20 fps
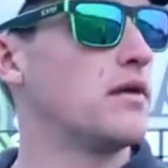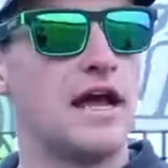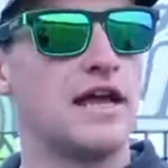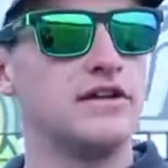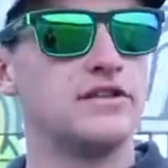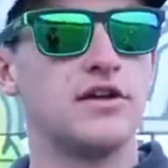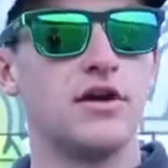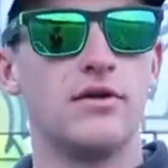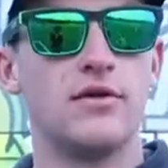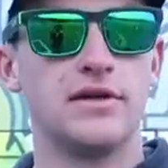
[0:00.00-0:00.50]
I
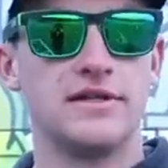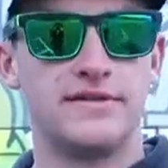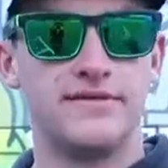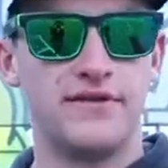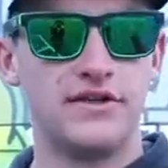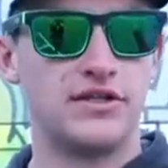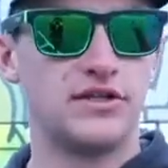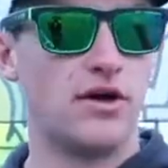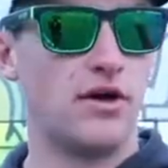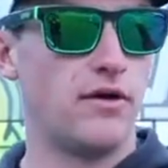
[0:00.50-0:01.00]
used to always
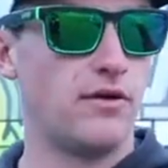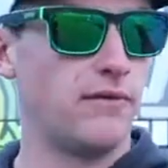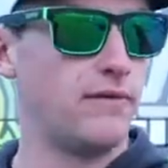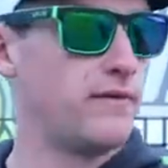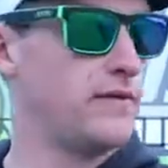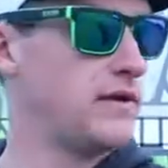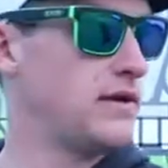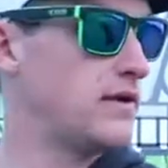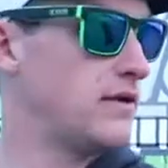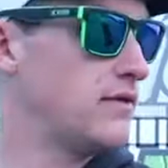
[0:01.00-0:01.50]
fish off,
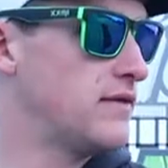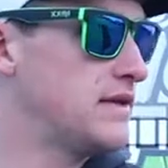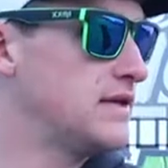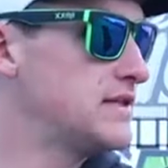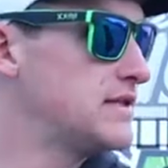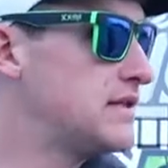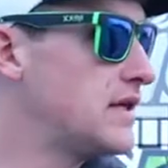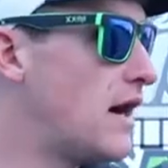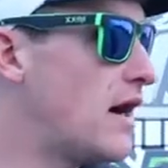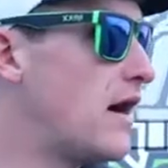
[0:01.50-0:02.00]
you know,
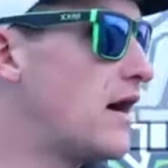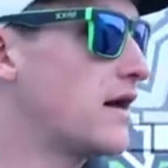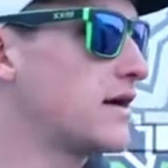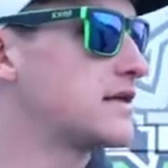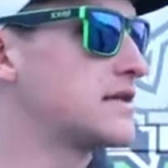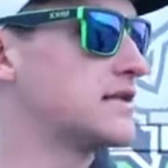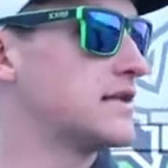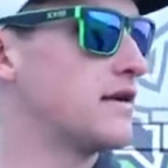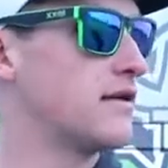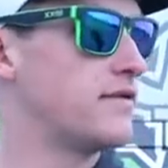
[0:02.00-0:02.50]
these
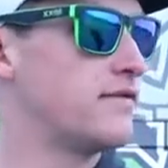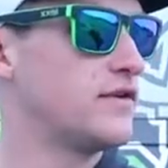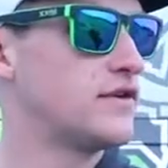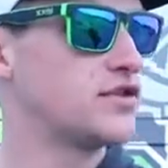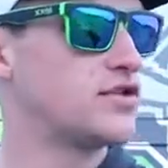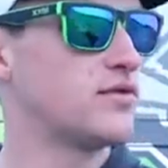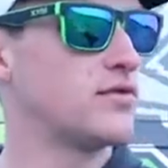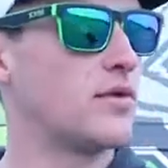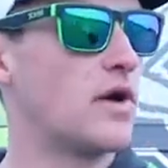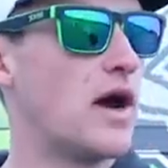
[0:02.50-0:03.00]
docks, and I'd
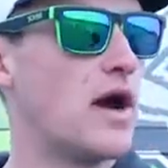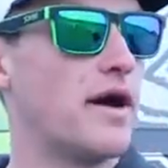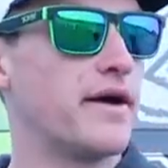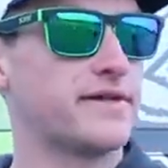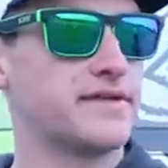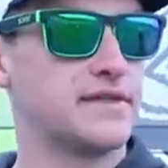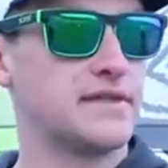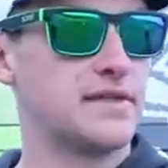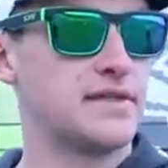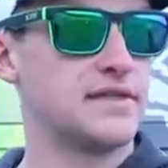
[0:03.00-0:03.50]
fish the
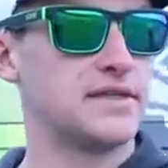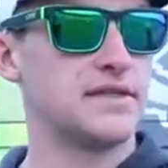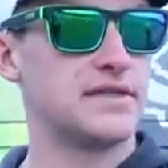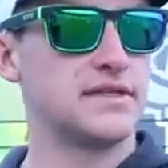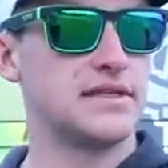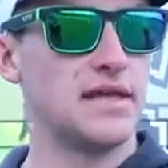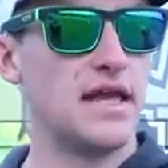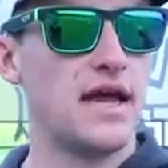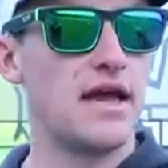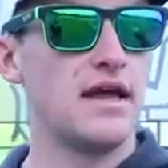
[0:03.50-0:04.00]
rocks and this
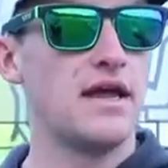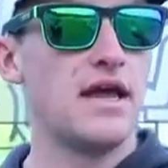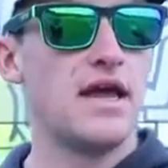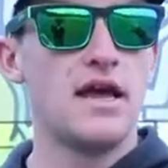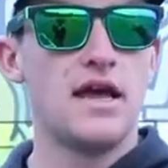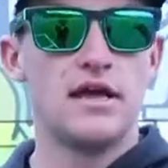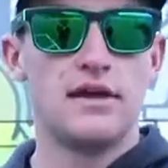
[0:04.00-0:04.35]
and that.